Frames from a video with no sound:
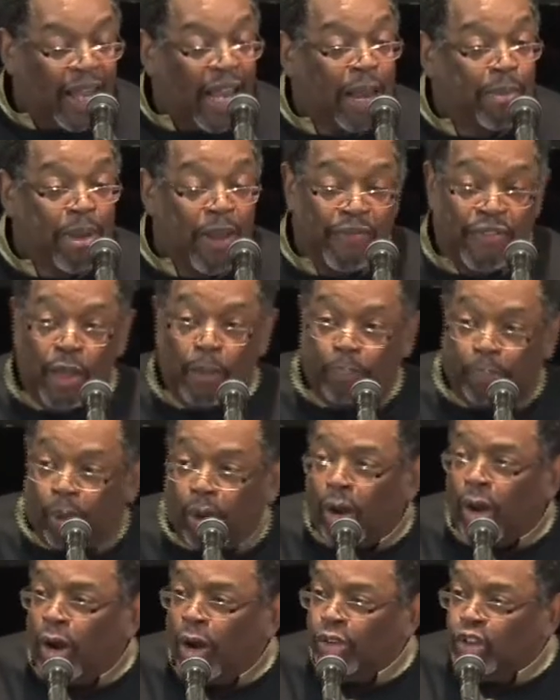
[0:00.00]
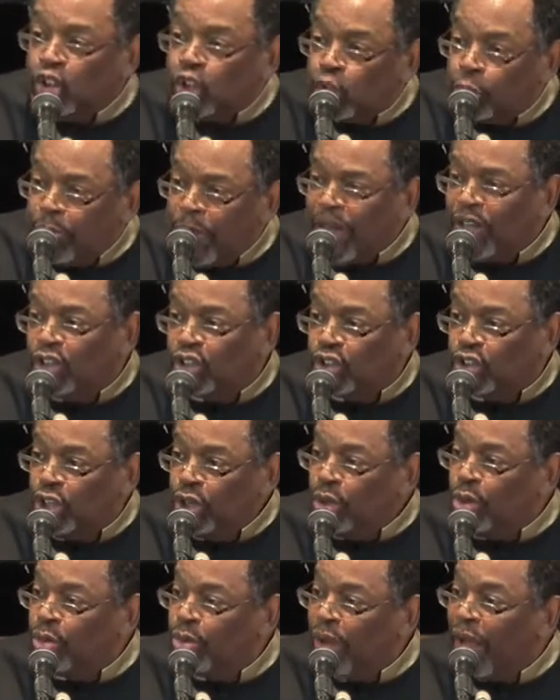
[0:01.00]
amen, that Paul speaks
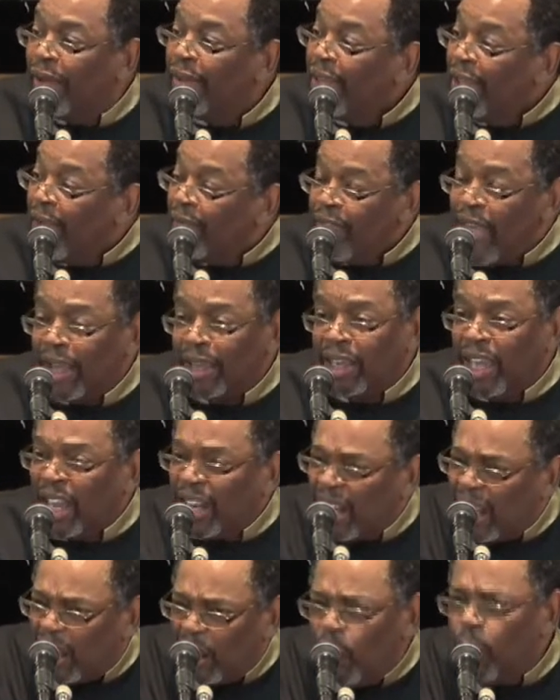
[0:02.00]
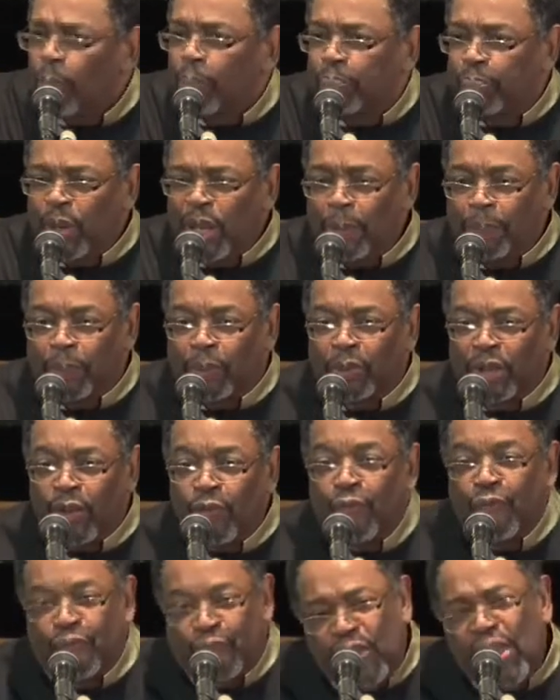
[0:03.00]
to that can help people
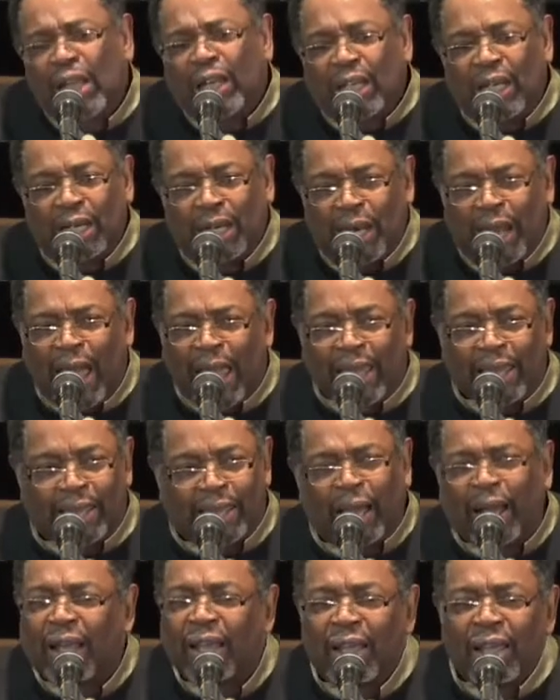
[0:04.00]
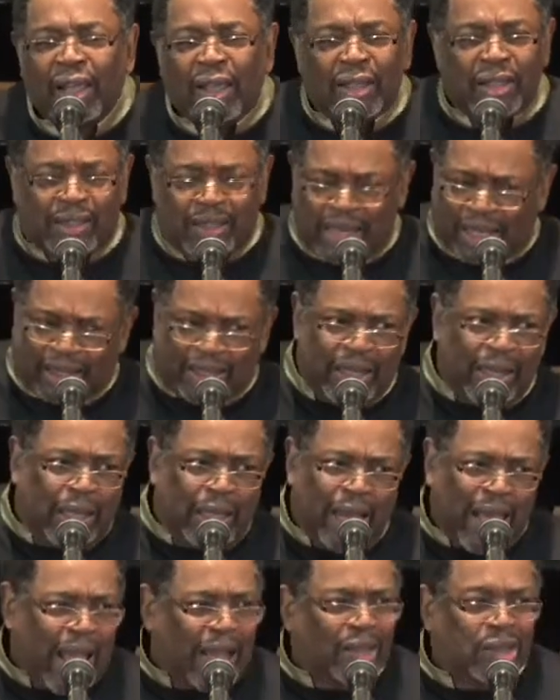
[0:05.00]
who feeling like uh, second
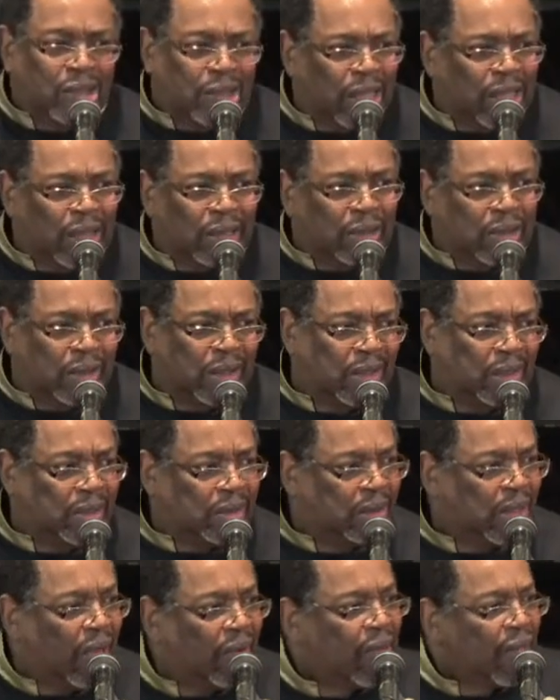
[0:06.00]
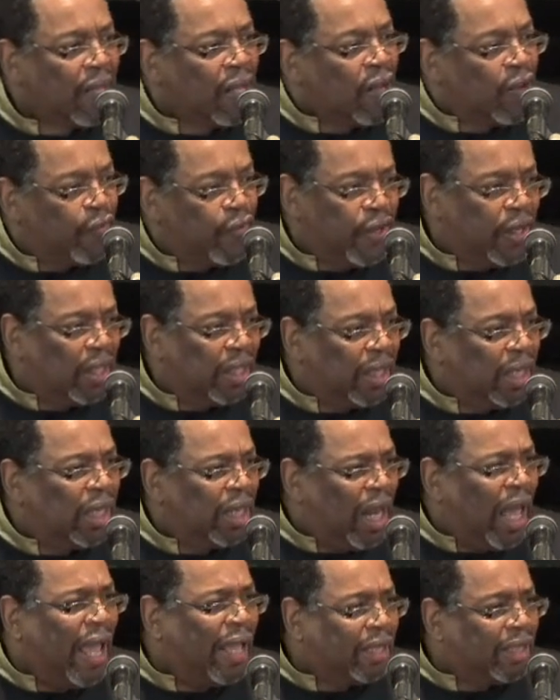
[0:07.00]
class citizens, uh,
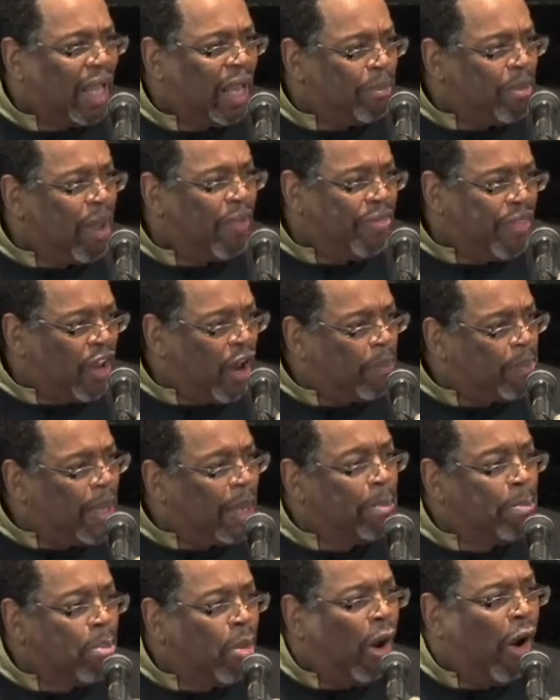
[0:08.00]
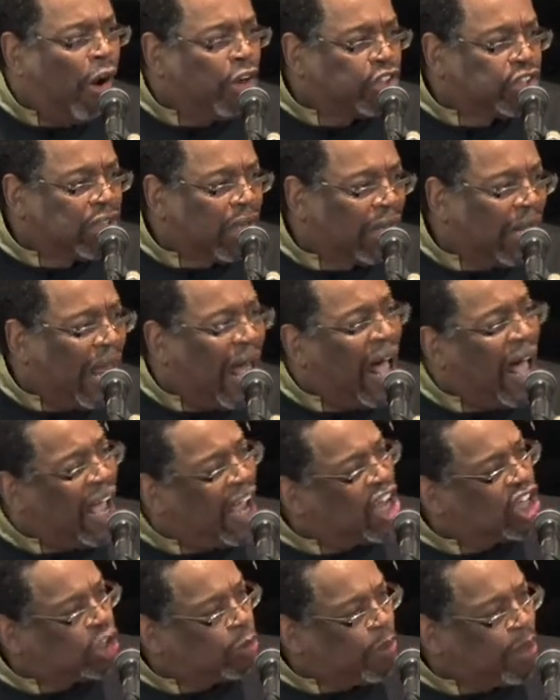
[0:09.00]
feeling like, amen, they are being
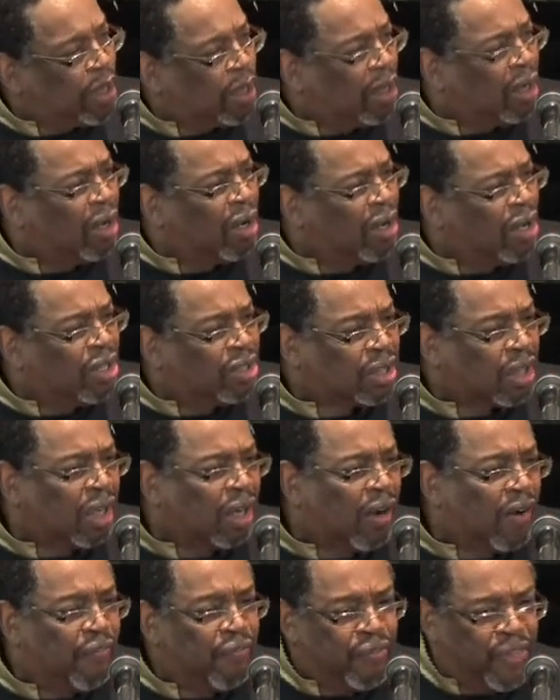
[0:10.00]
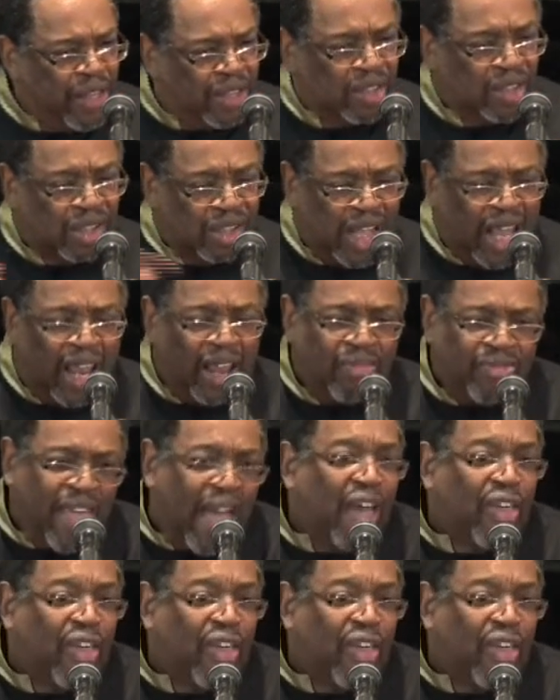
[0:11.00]
marginalized because of this thing,